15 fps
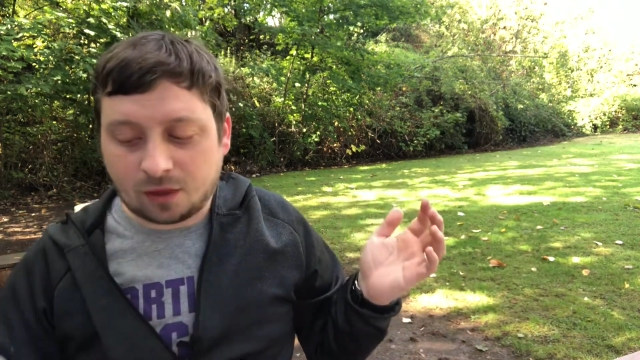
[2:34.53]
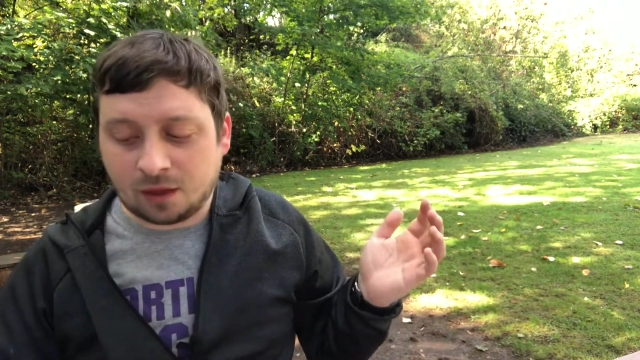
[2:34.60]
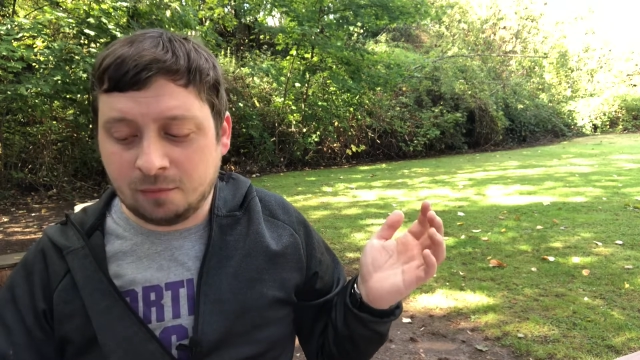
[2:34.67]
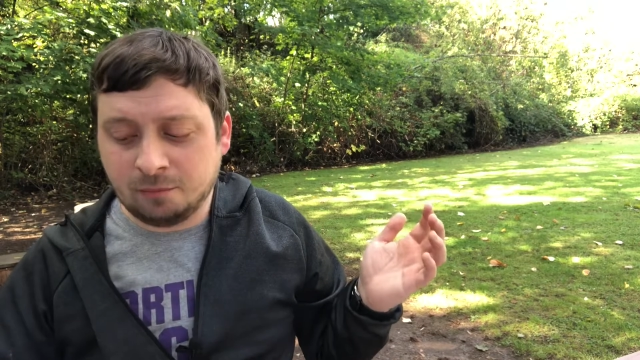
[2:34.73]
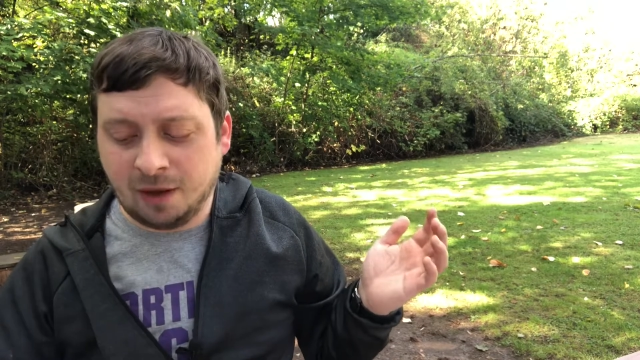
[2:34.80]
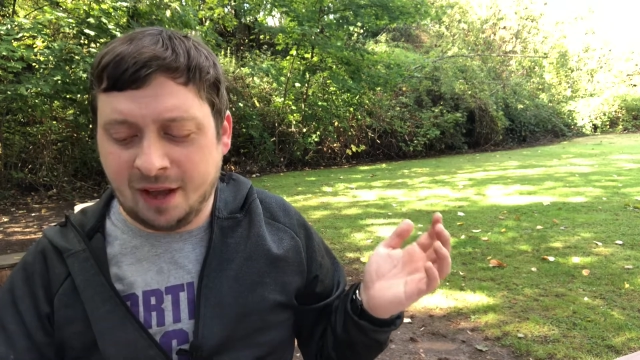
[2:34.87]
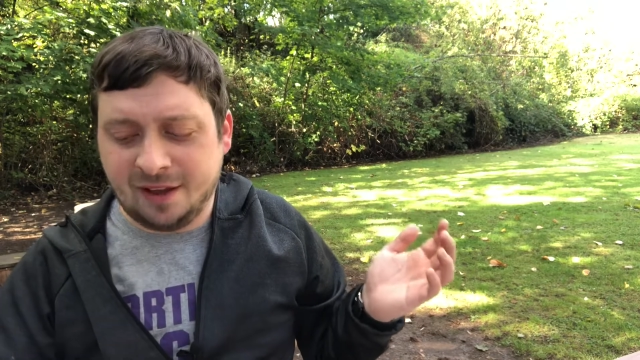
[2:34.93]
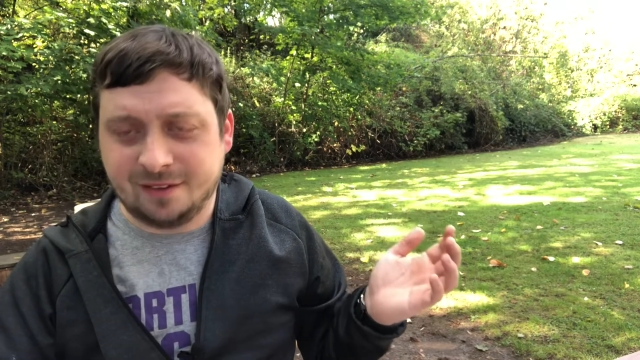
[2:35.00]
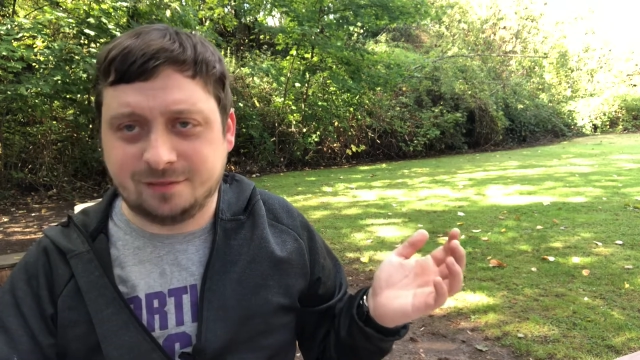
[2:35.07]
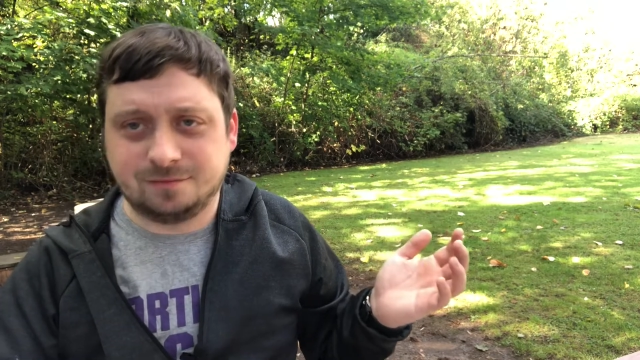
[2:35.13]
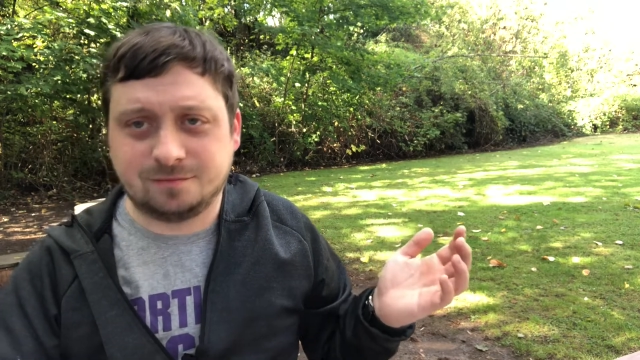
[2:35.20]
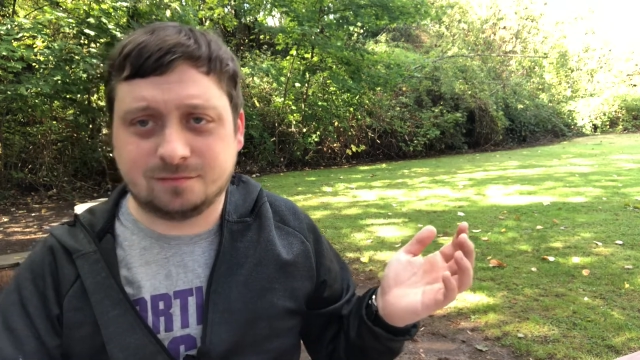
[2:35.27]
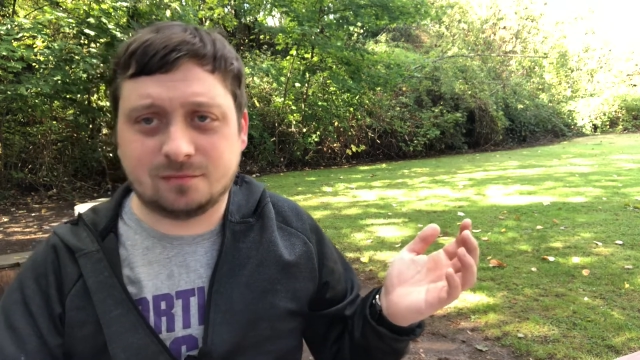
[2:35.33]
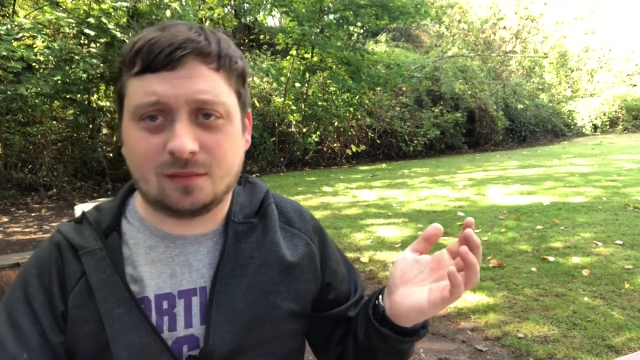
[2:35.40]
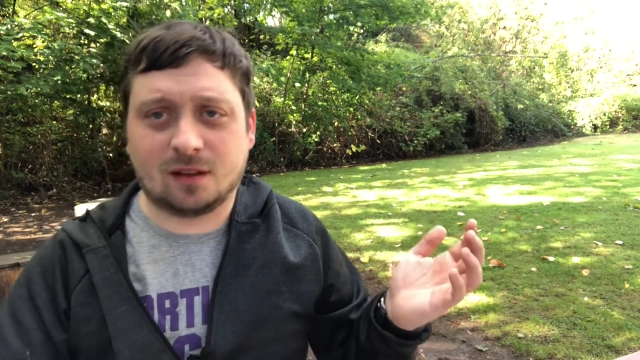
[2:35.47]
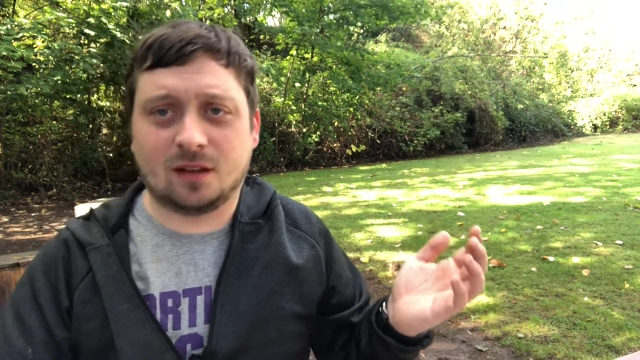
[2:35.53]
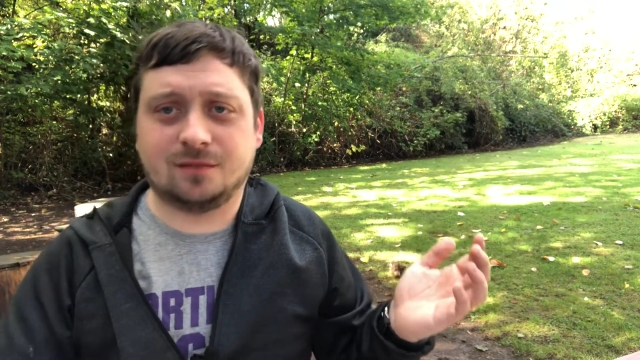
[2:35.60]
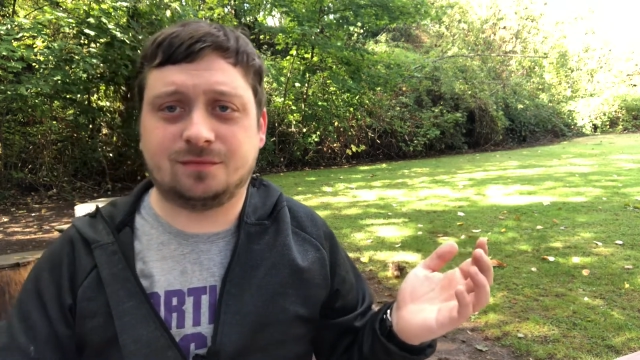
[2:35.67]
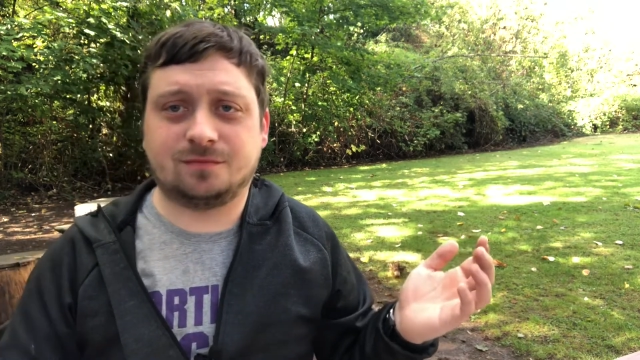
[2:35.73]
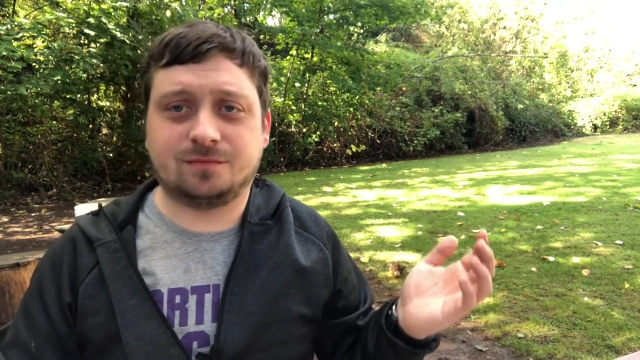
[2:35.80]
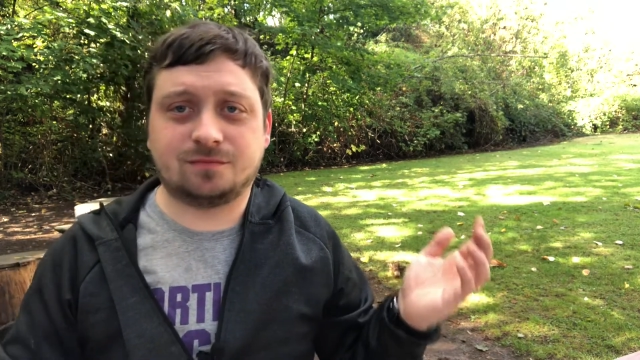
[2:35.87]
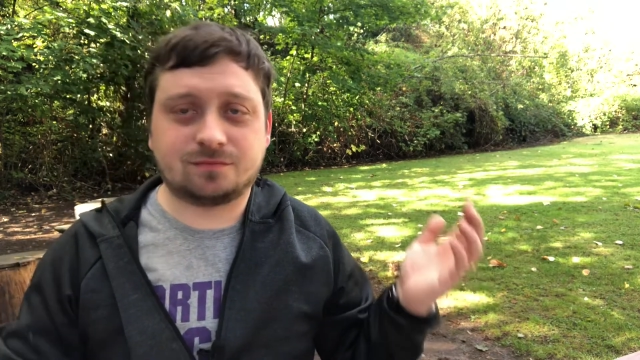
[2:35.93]
But
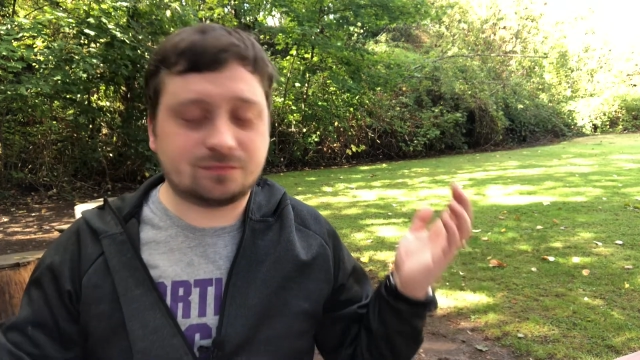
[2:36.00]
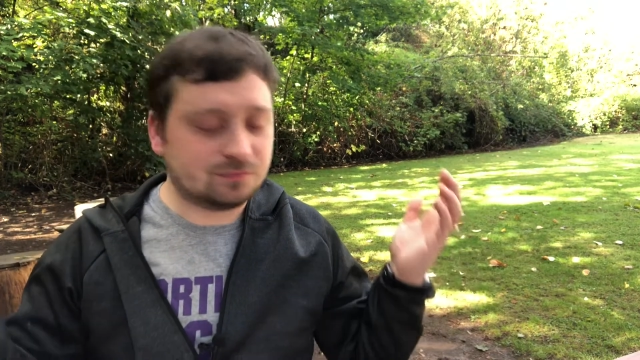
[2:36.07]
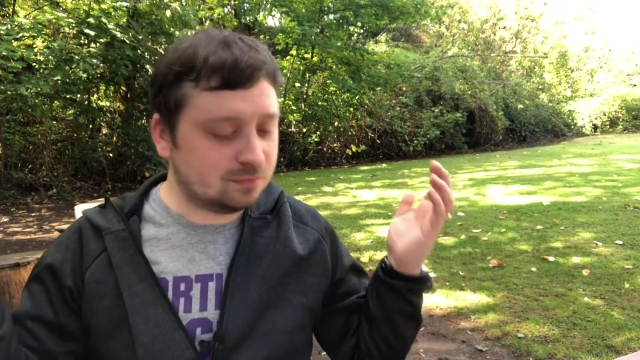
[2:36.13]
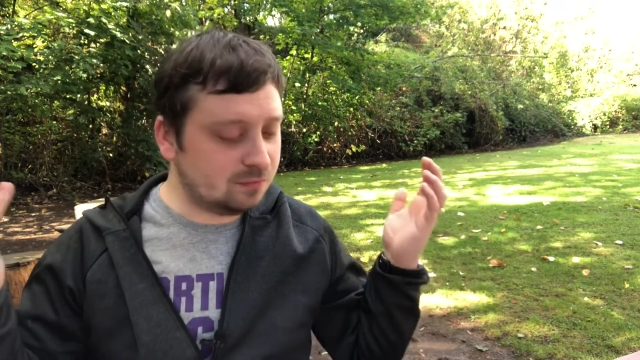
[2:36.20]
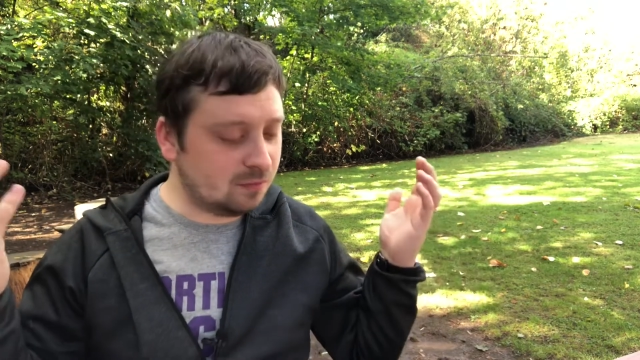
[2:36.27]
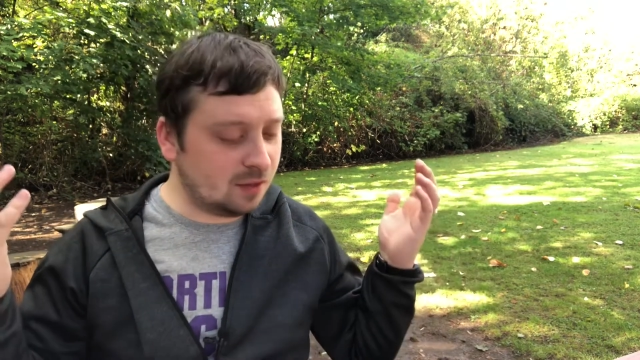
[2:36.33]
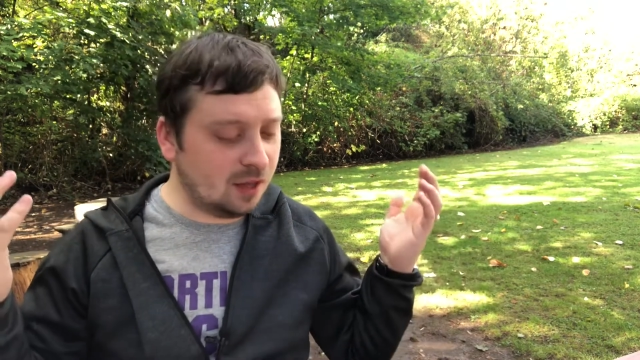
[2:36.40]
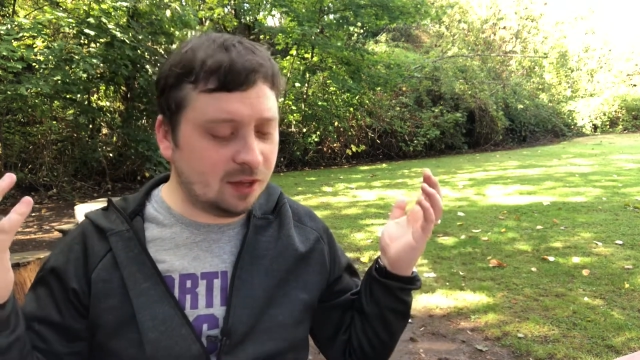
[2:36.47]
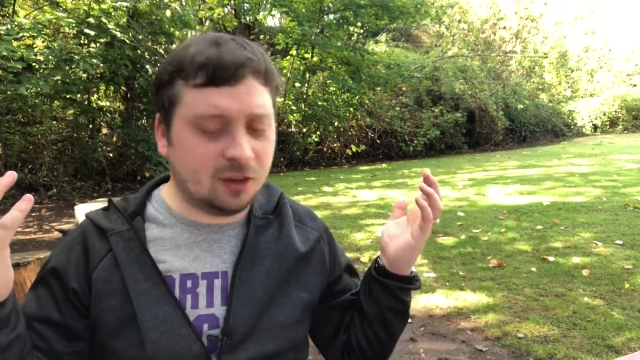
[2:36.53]
I